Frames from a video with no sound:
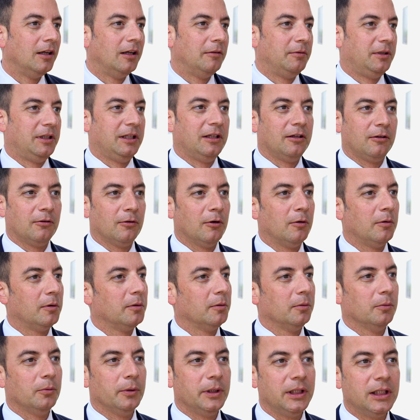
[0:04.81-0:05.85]
and we need to grow
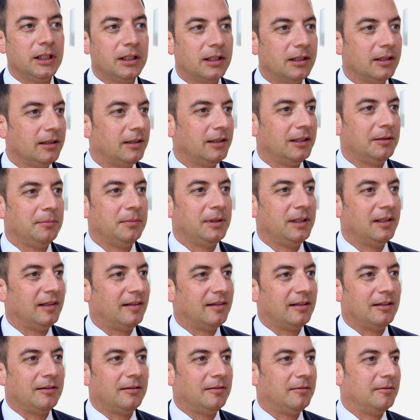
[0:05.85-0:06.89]
where we're weak, and that
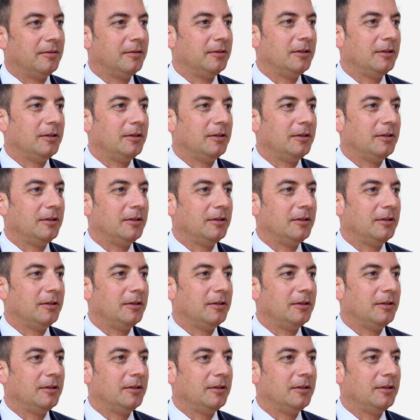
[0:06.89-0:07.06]
means that,